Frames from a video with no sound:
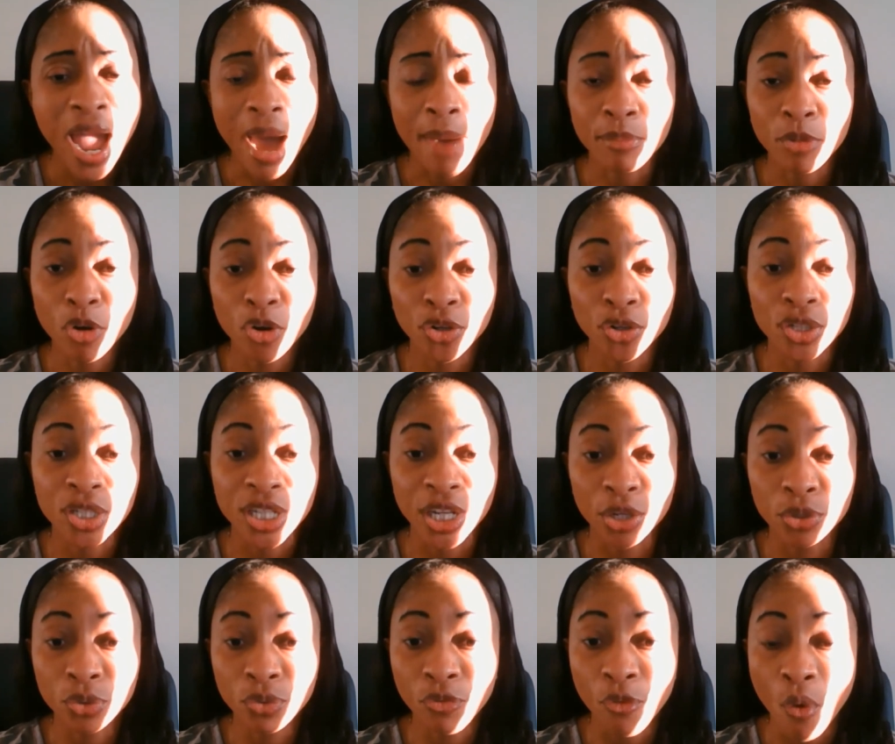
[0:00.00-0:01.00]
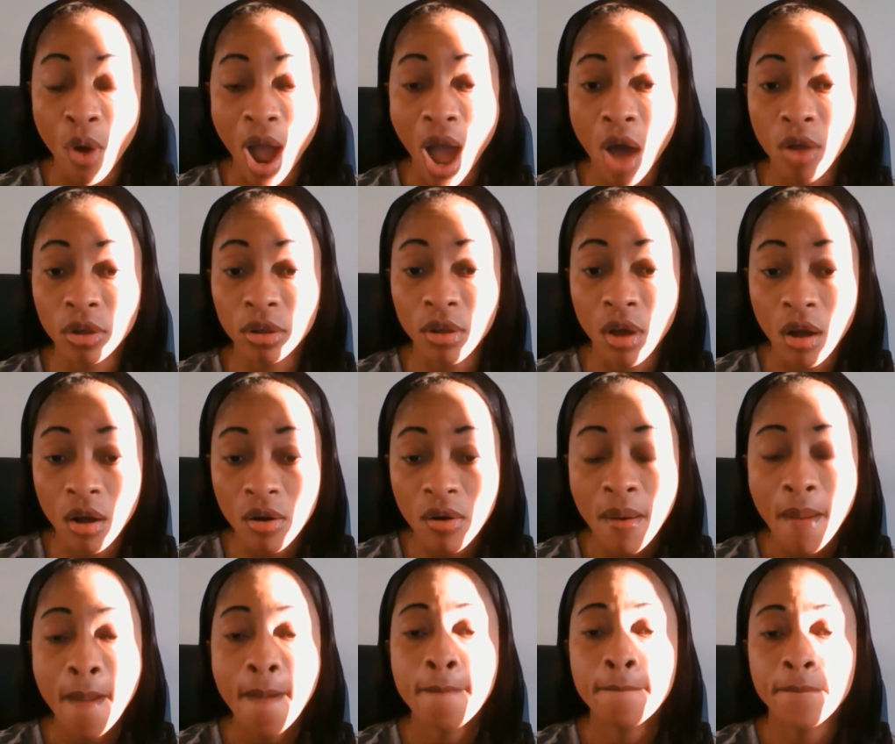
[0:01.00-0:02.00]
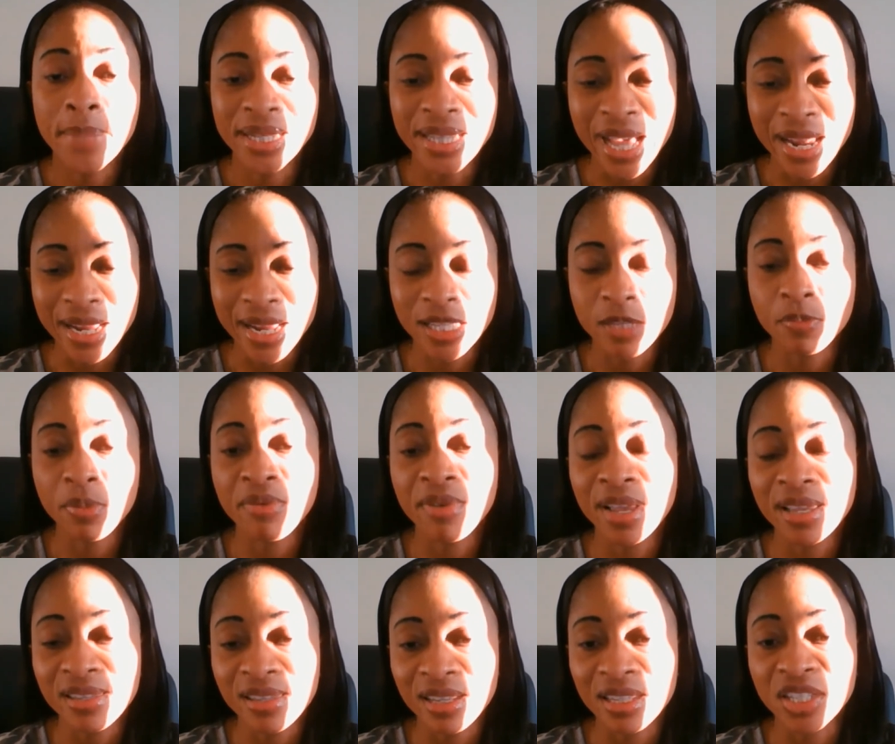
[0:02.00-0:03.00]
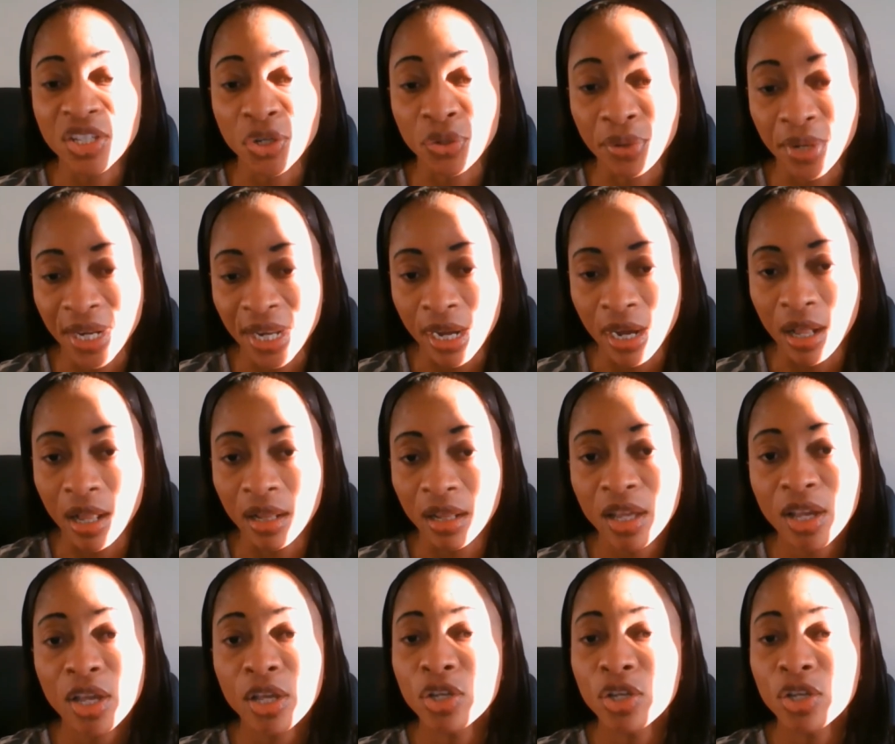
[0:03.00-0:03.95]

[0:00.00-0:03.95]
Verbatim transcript: I'm not going to tell you for how long, but that experience is critical